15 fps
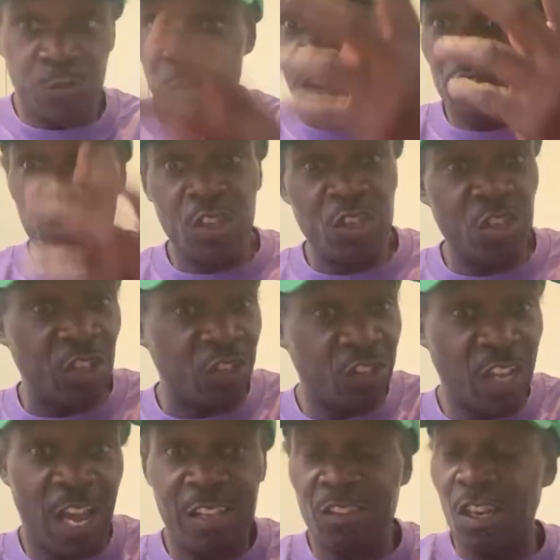We see your
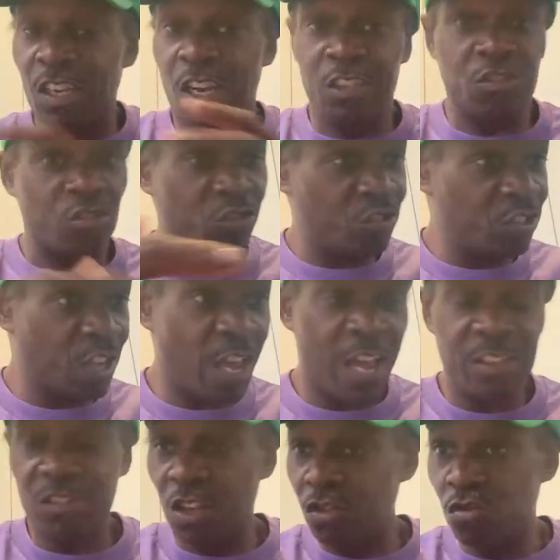tats. I got your
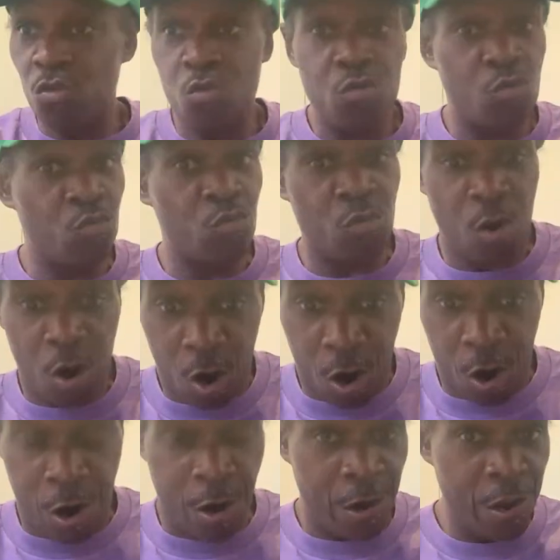tats. I know who you
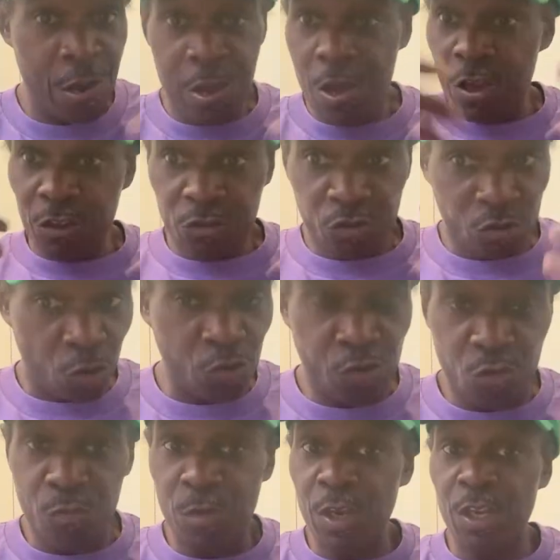are.
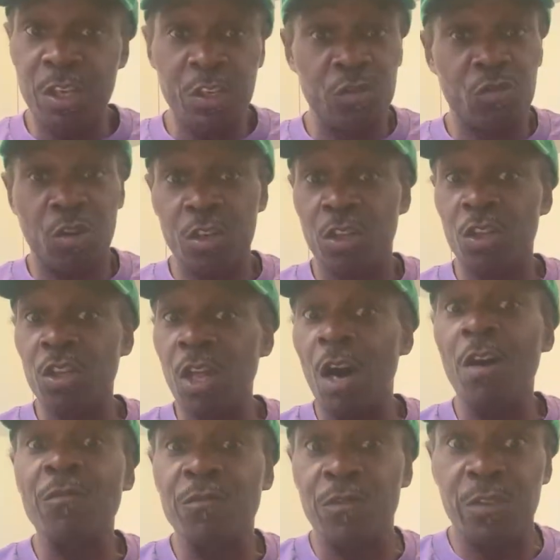Social media is going to
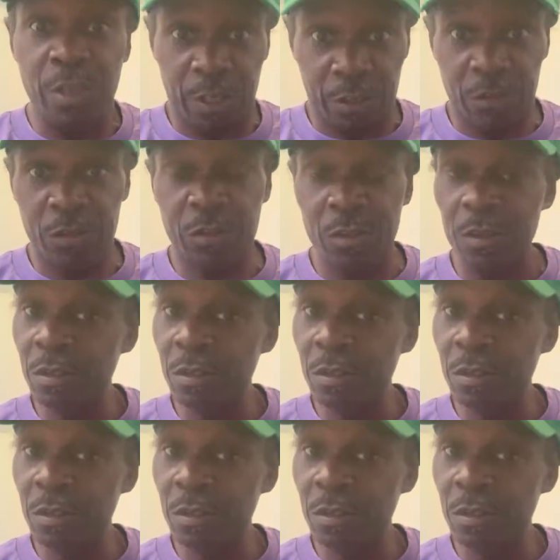love this.